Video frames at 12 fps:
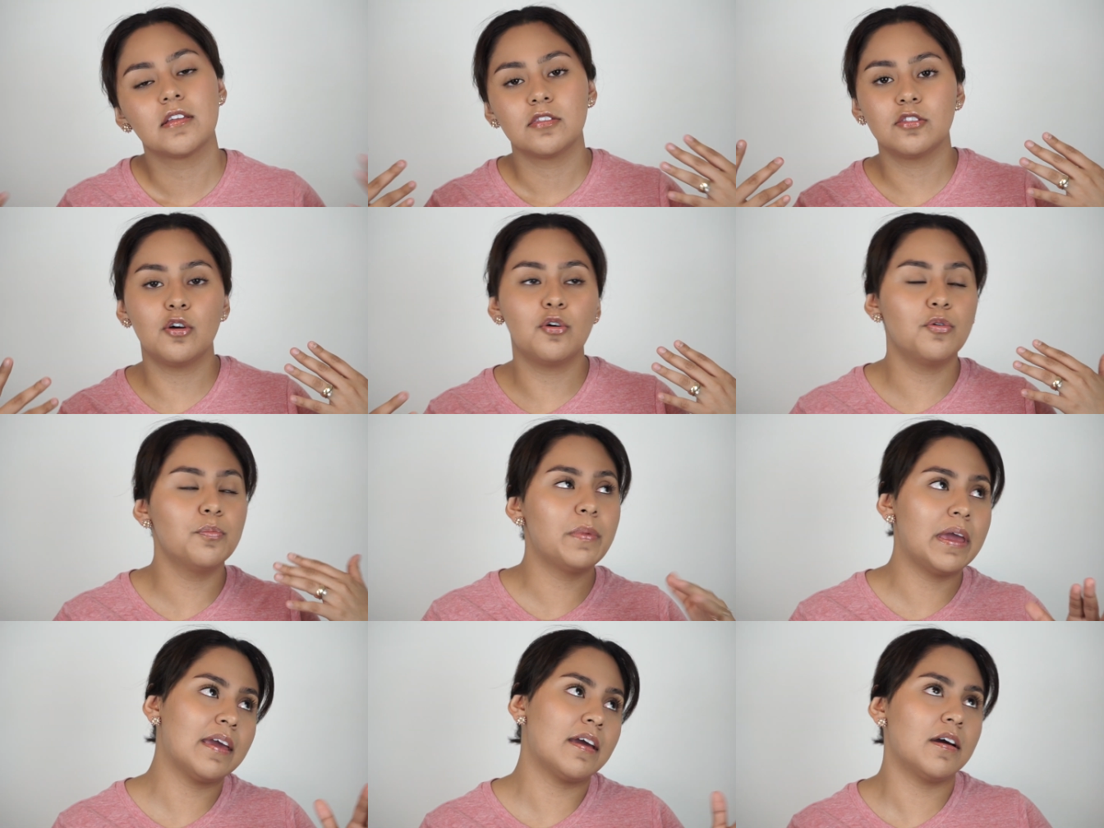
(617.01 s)
no
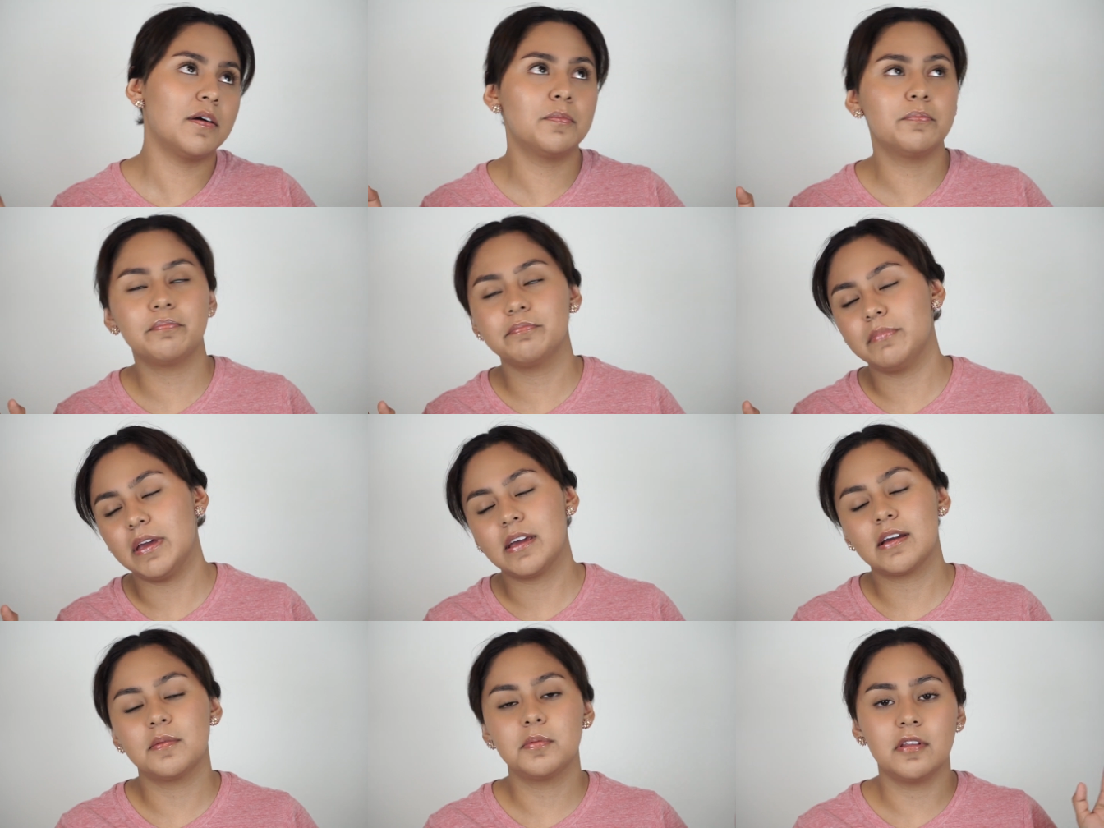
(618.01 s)
makeup
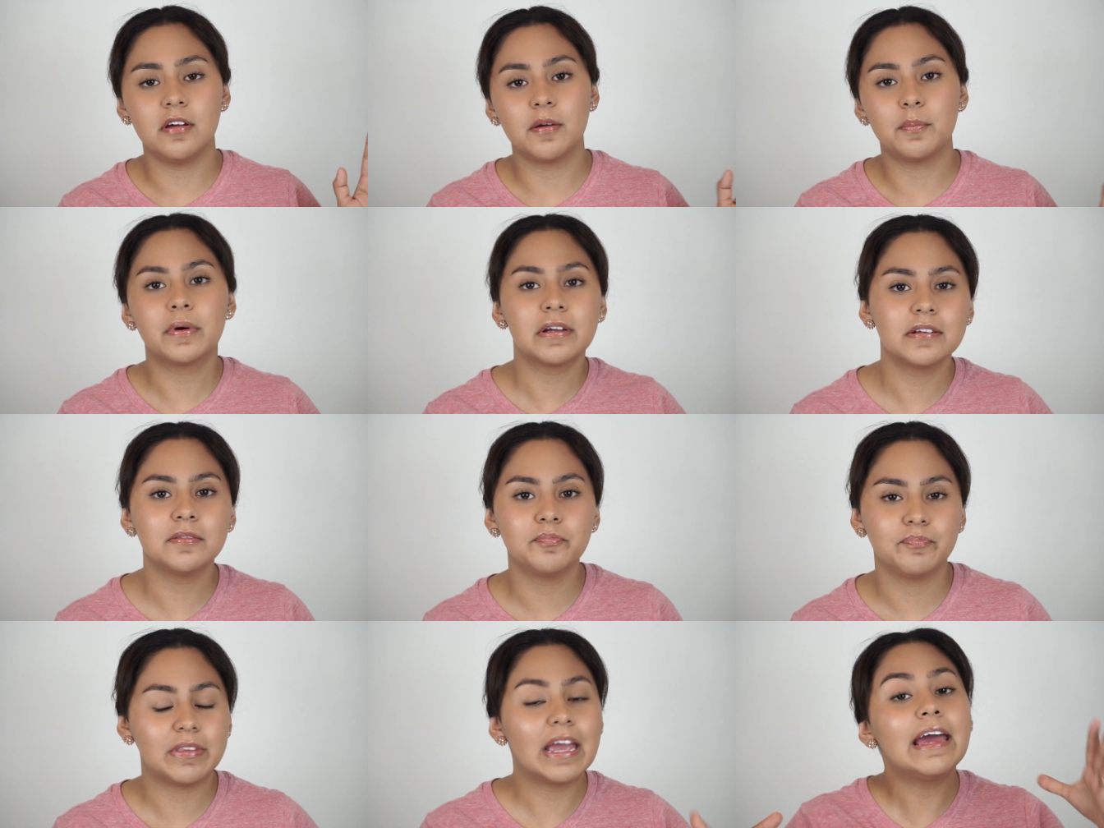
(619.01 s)
look, but
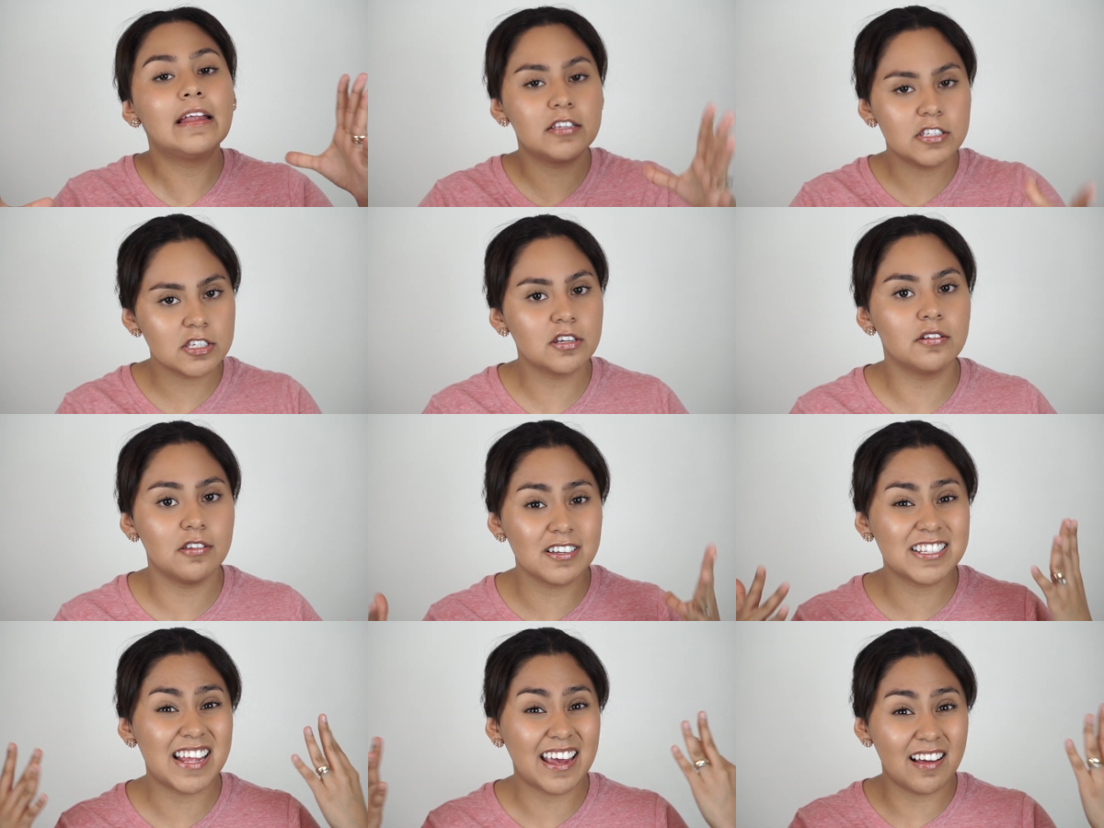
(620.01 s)
it still
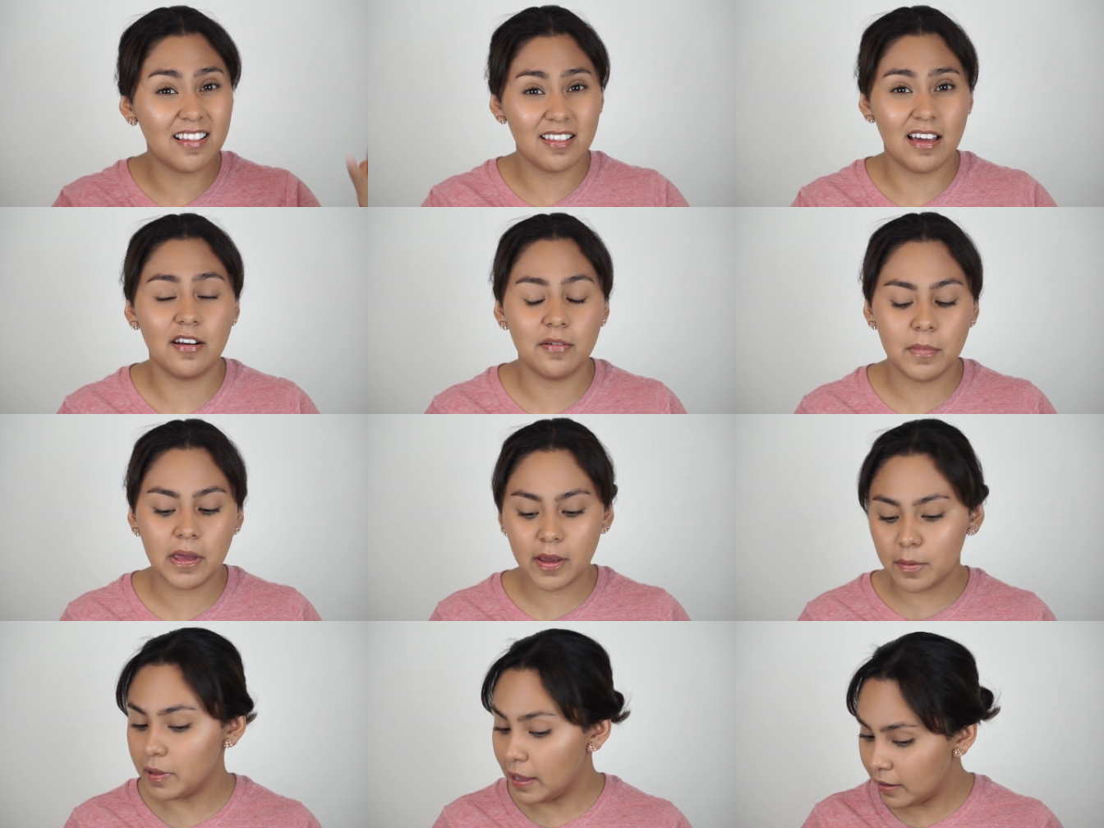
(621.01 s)
looks like a lot of
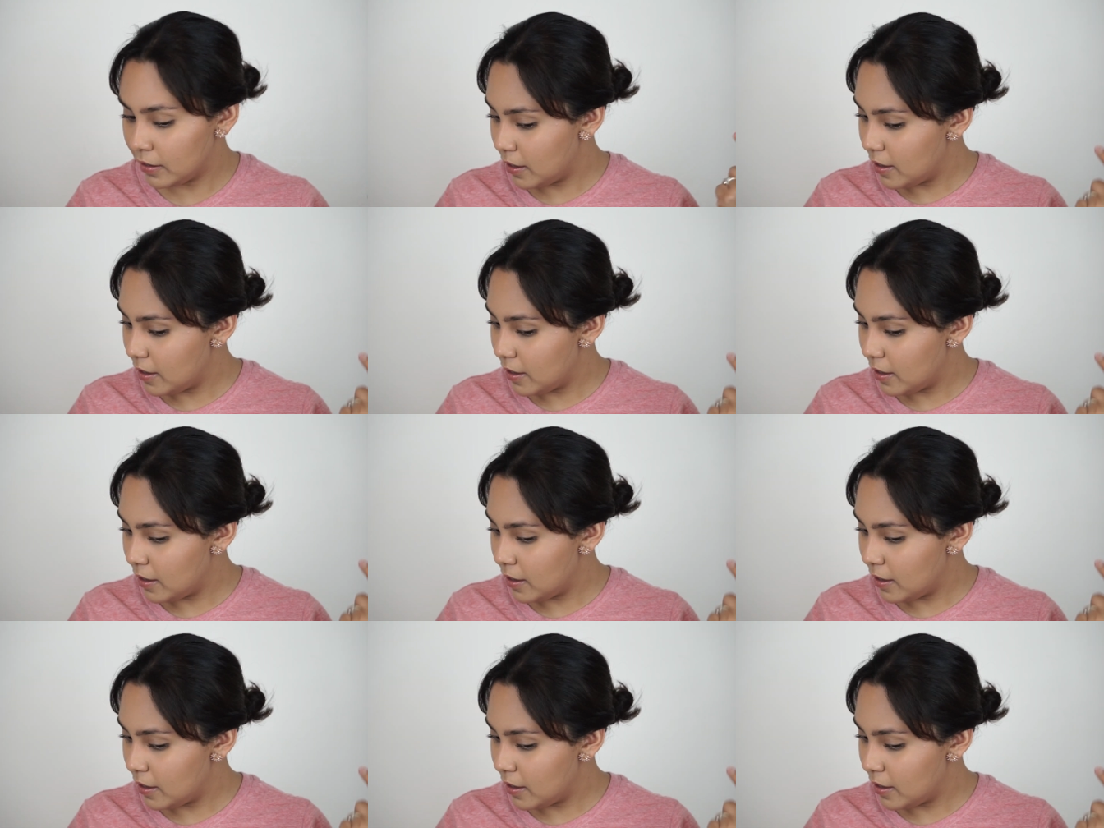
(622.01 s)
makeup. Like,